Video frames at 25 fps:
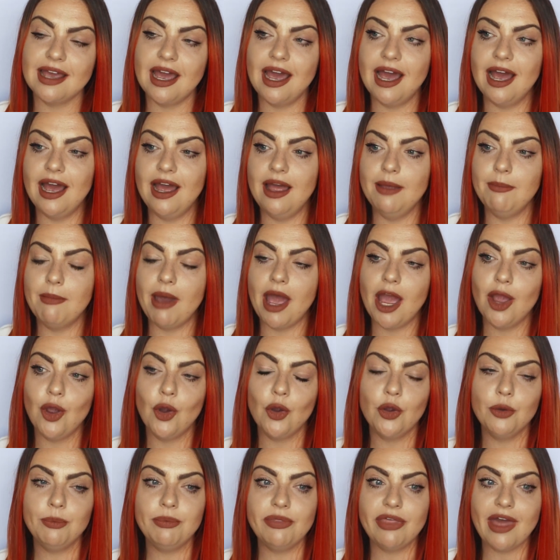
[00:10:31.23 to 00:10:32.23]
I
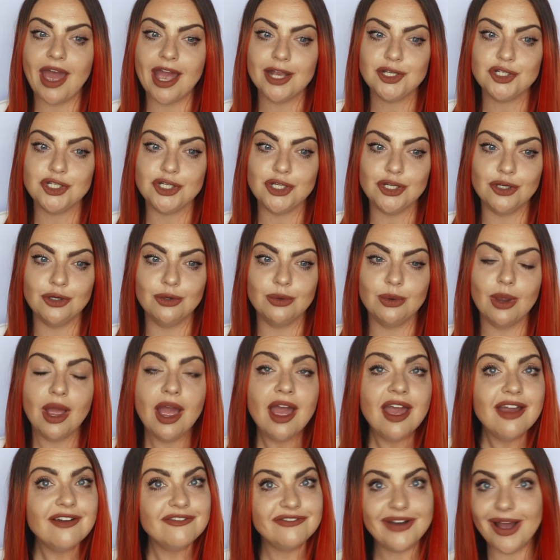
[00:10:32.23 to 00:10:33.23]
hope that you
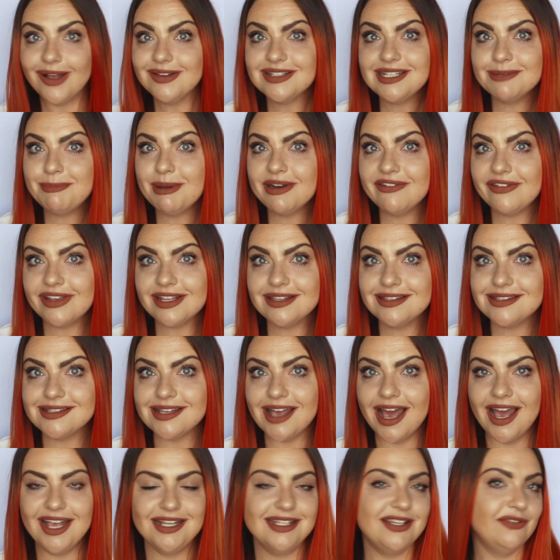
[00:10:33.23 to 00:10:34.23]
found a bit of
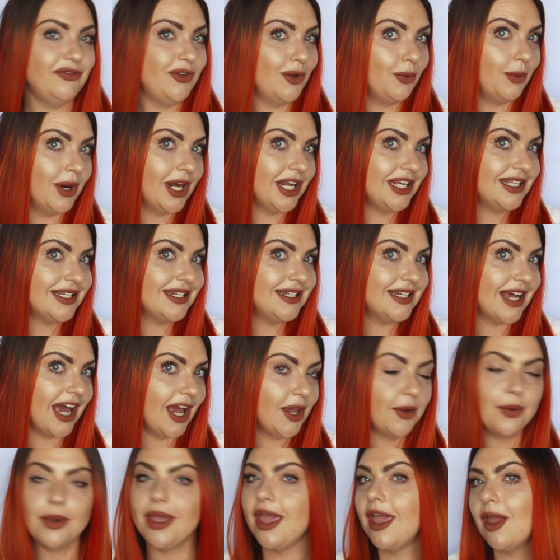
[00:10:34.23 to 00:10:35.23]
insight if you're wanting to dye
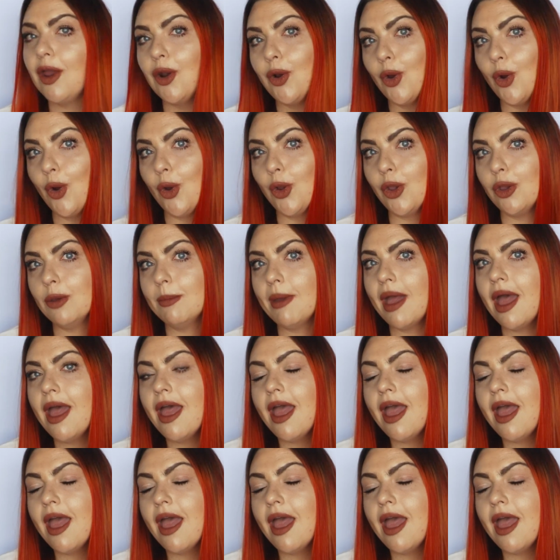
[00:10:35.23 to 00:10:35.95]
your hair at home.